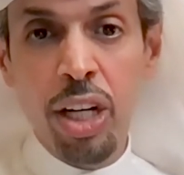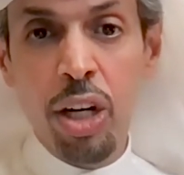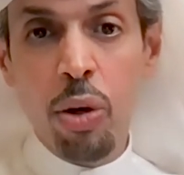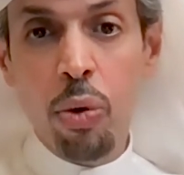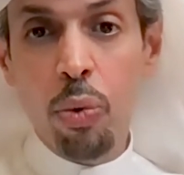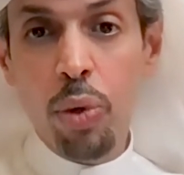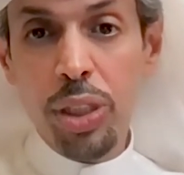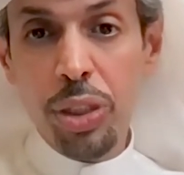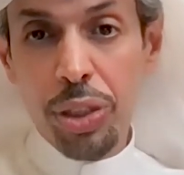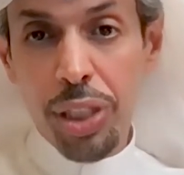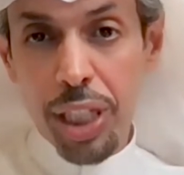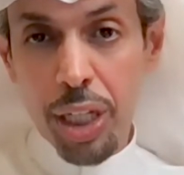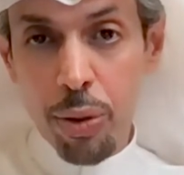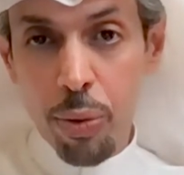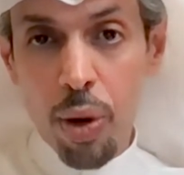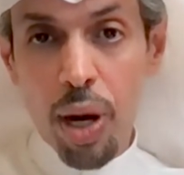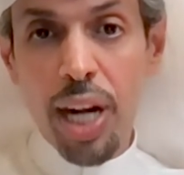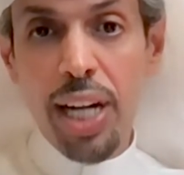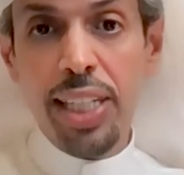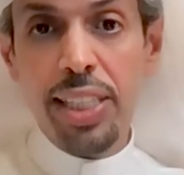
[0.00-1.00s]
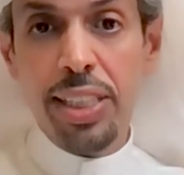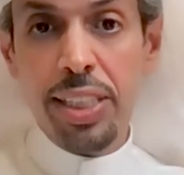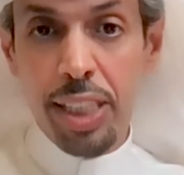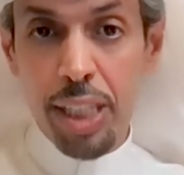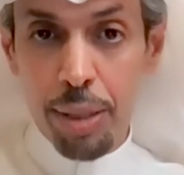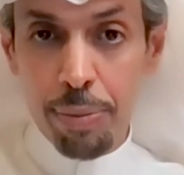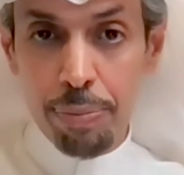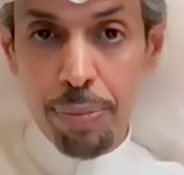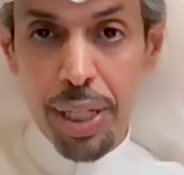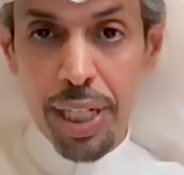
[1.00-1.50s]
which requires
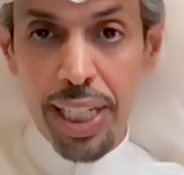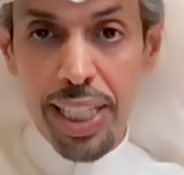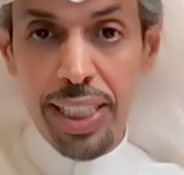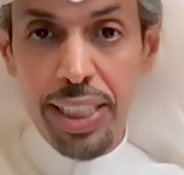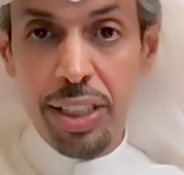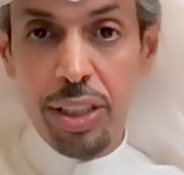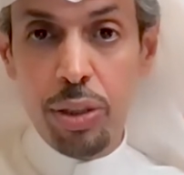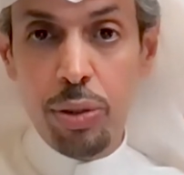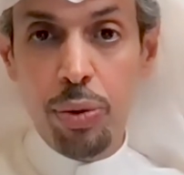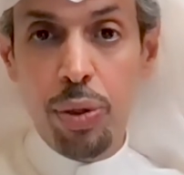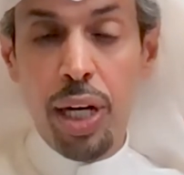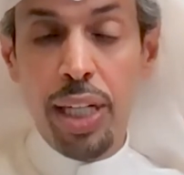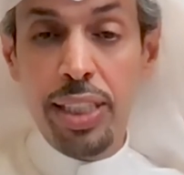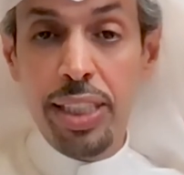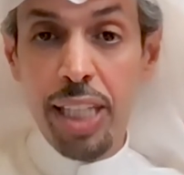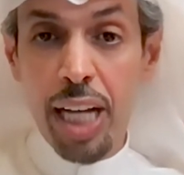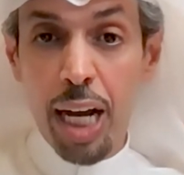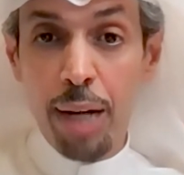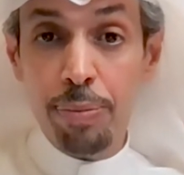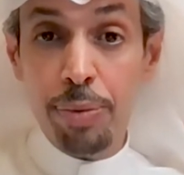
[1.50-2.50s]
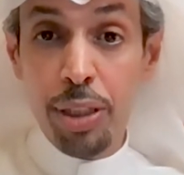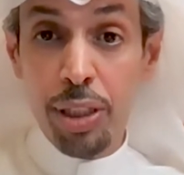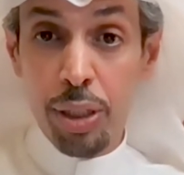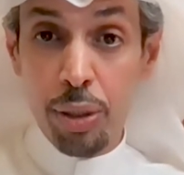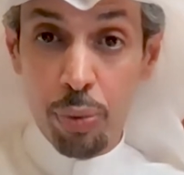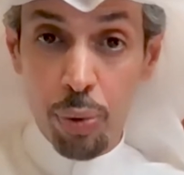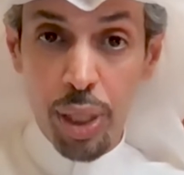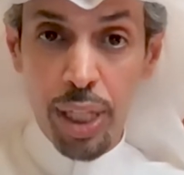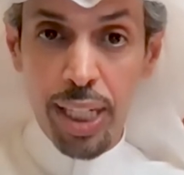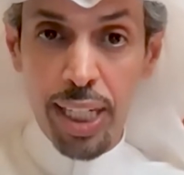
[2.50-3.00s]
companies to adapt
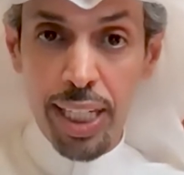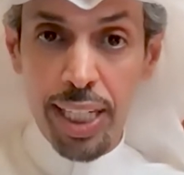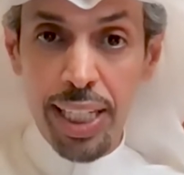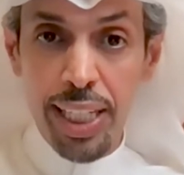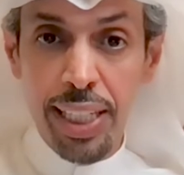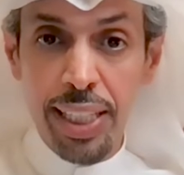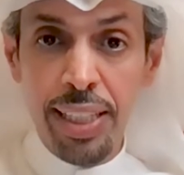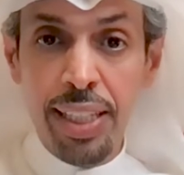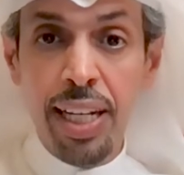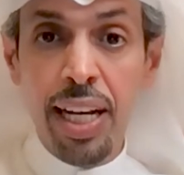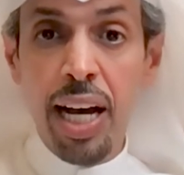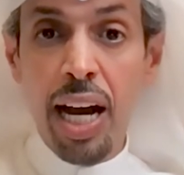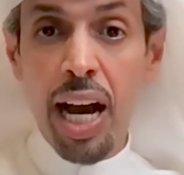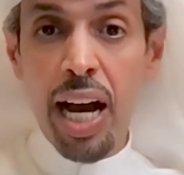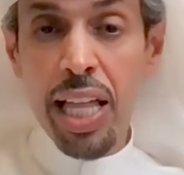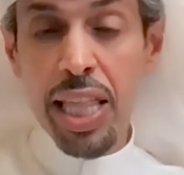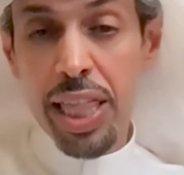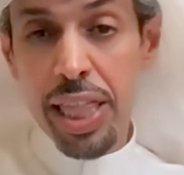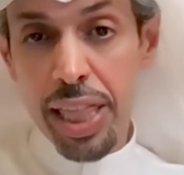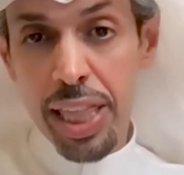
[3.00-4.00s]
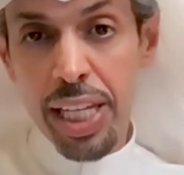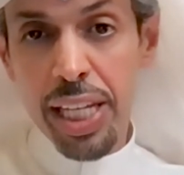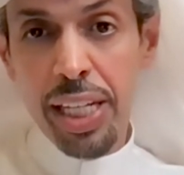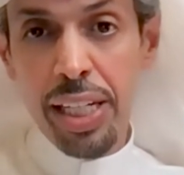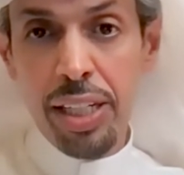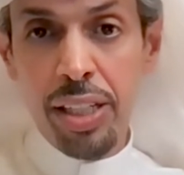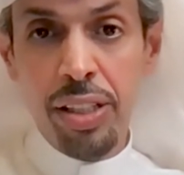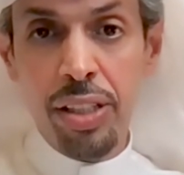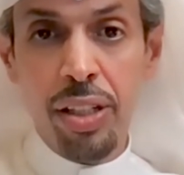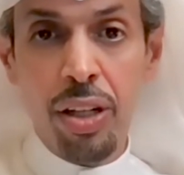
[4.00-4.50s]
quickly and
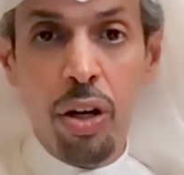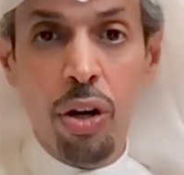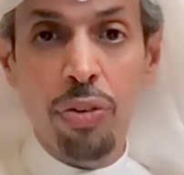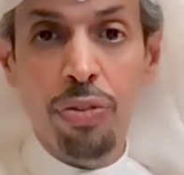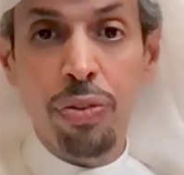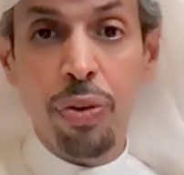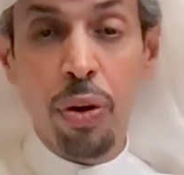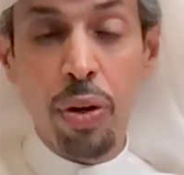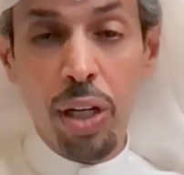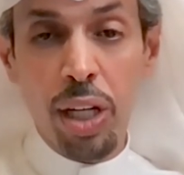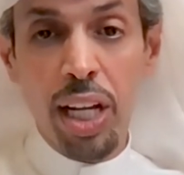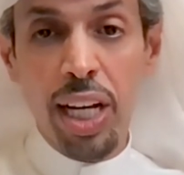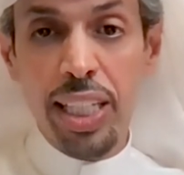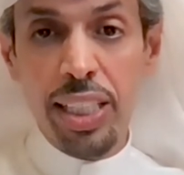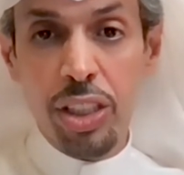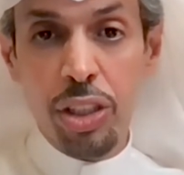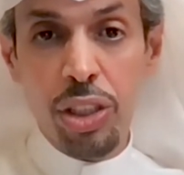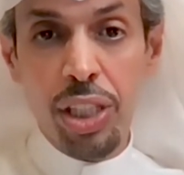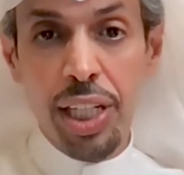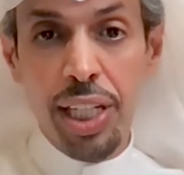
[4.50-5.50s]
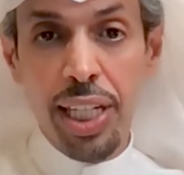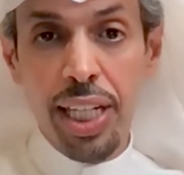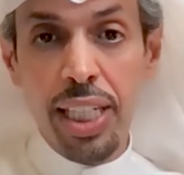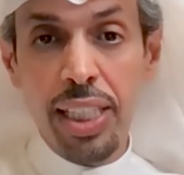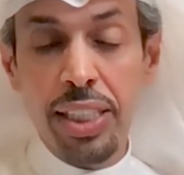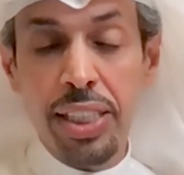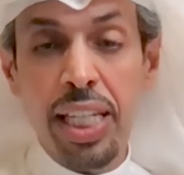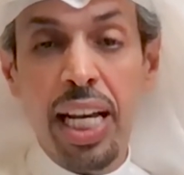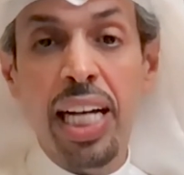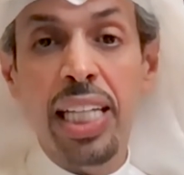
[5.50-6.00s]
think of online
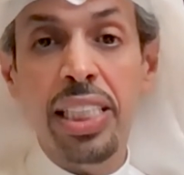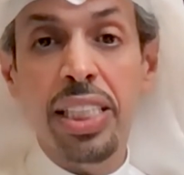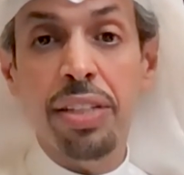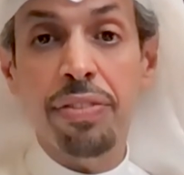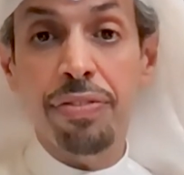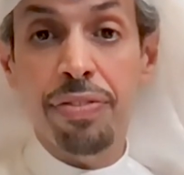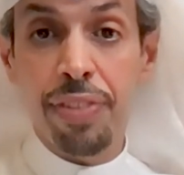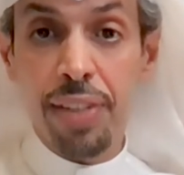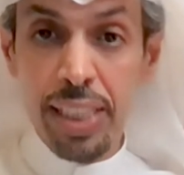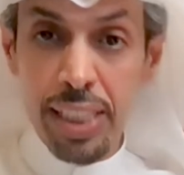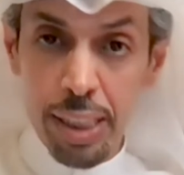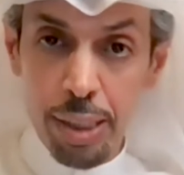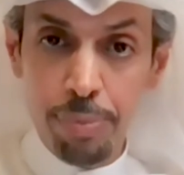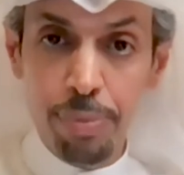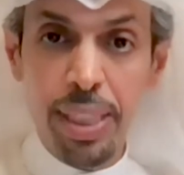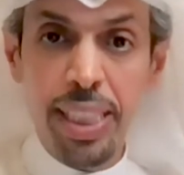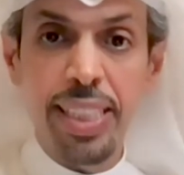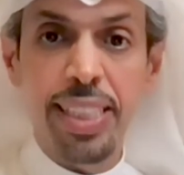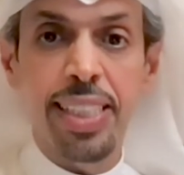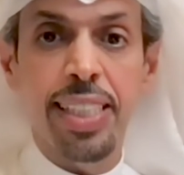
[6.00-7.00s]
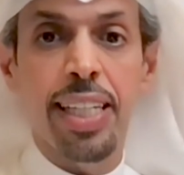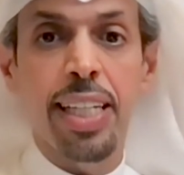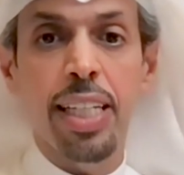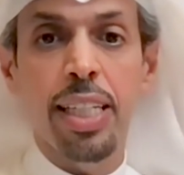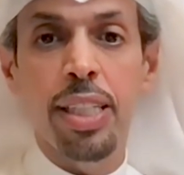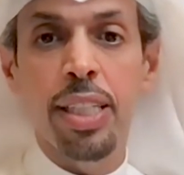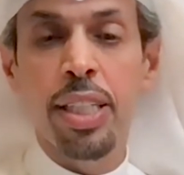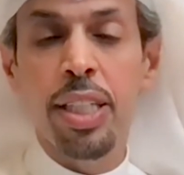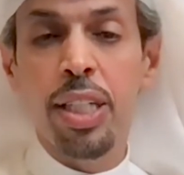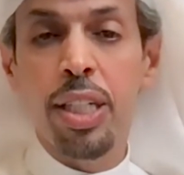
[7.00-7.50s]
channels as a
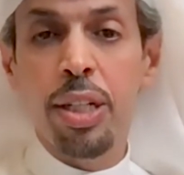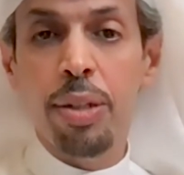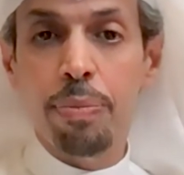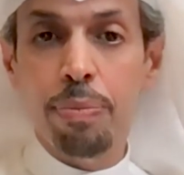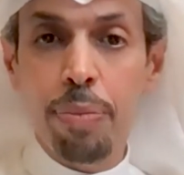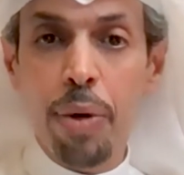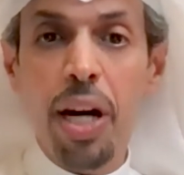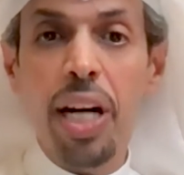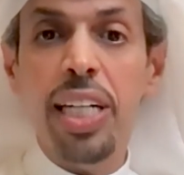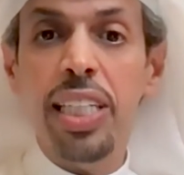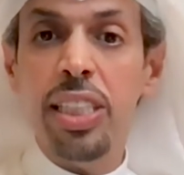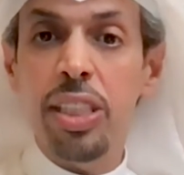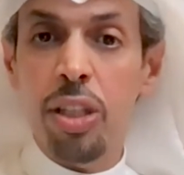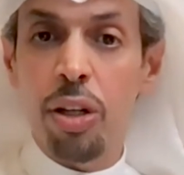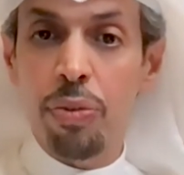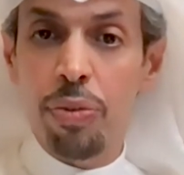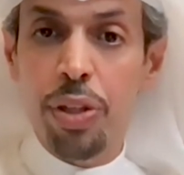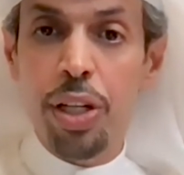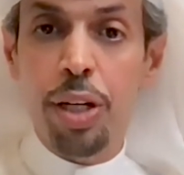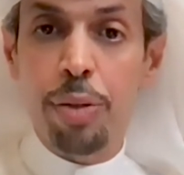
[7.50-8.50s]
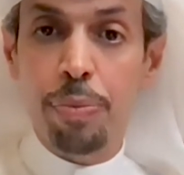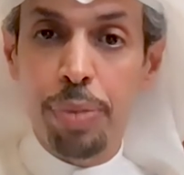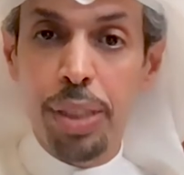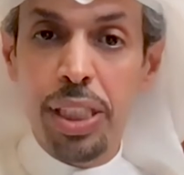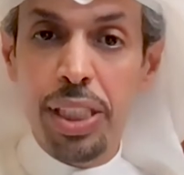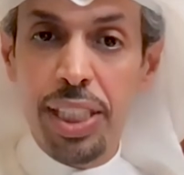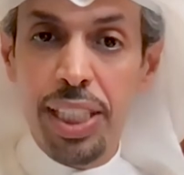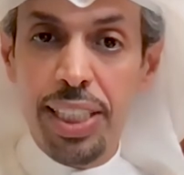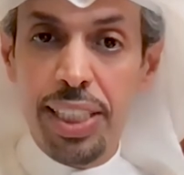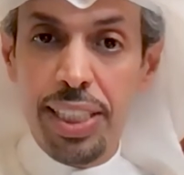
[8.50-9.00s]
fundamental part of their
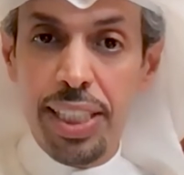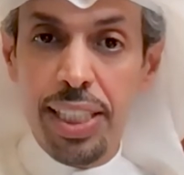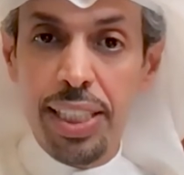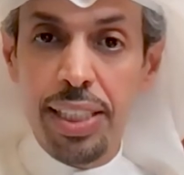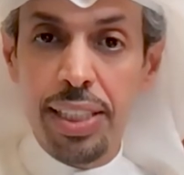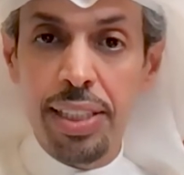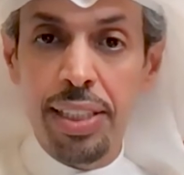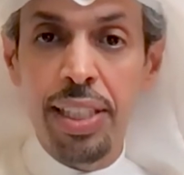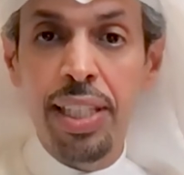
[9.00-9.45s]
businesses,